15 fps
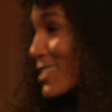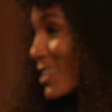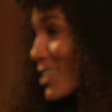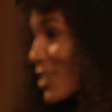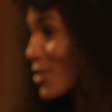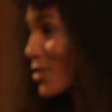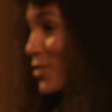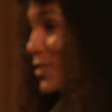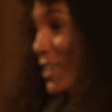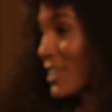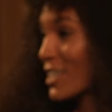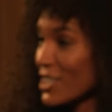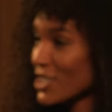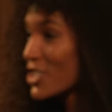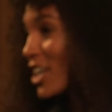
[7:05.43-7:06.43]
you know,
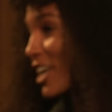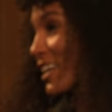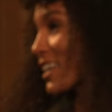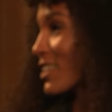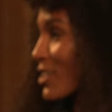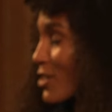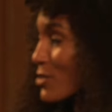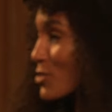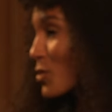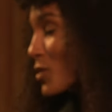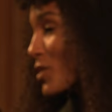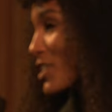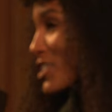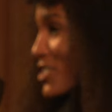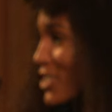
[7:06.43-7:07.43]
shaking those
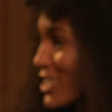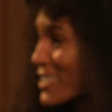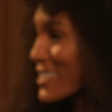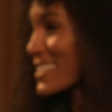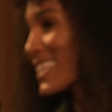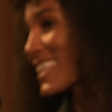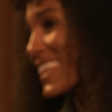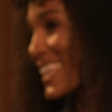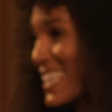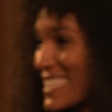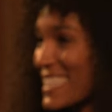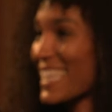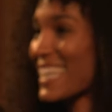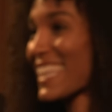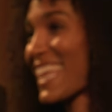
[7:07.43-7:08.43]
oranges and things
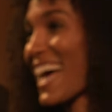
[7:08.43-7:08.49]
like